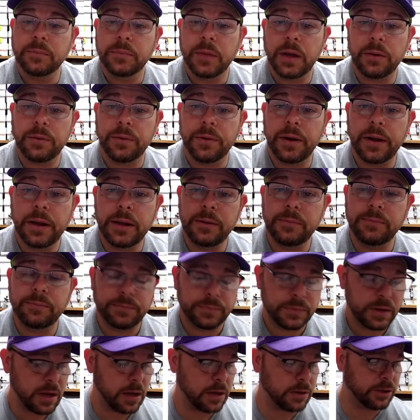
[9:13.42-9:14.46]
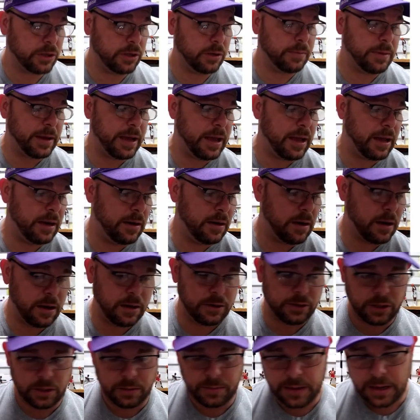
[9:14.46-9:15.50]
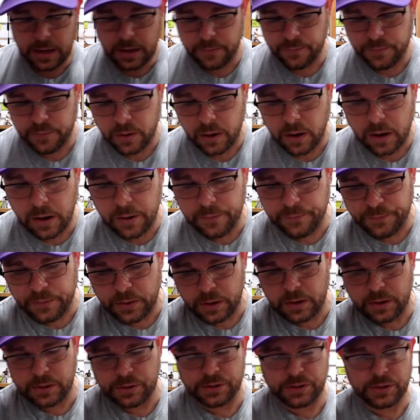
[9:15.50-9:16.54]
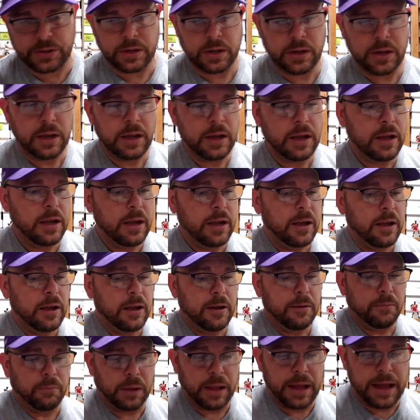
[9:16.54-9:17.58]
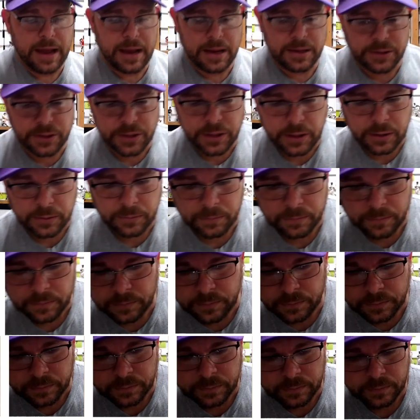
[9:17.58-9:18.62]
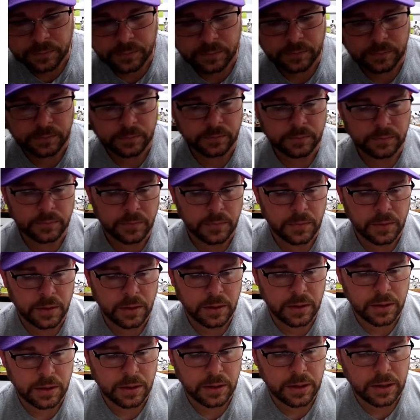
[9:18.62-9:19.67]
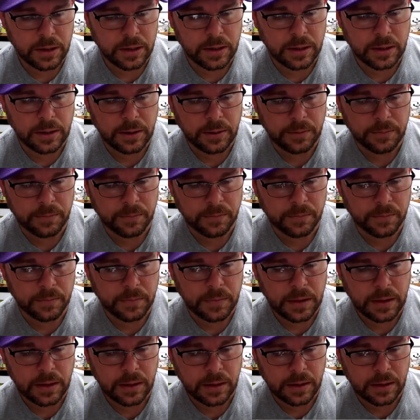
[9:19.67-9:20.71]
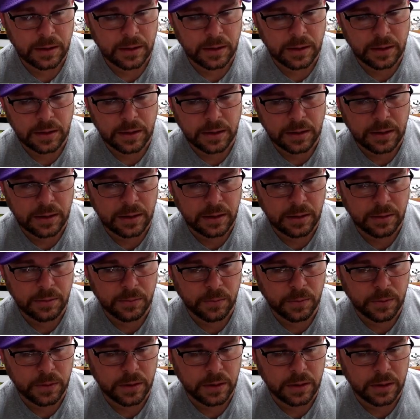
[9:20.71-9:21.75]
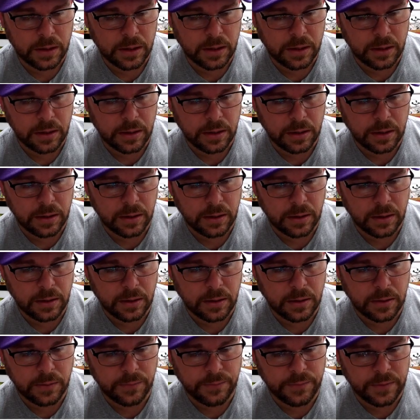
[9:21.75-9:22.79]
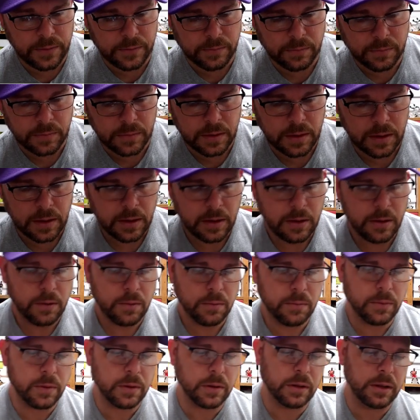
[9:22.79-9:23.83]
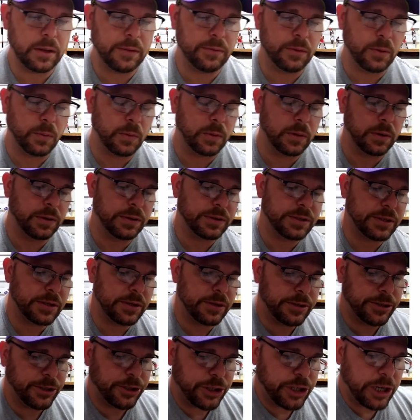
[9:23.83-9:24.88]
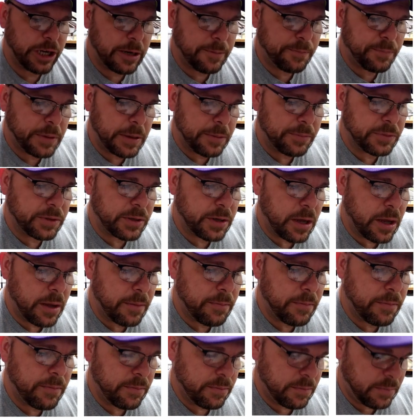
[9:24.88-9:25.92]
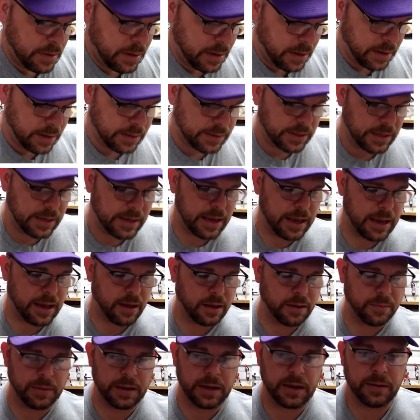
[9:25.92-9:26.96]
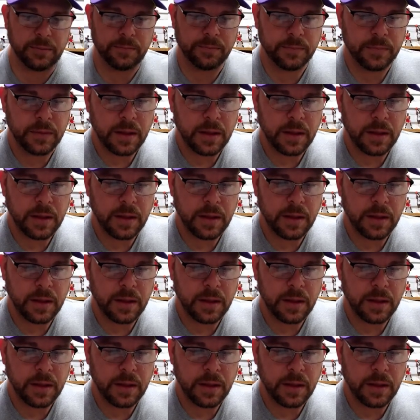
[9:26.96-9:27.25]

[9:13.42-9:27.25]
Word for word: All right, not too bad. Not too bad for our first blaster. Okay. And we'll leave we'll leave the World Series champ up top, Ozzie Albie.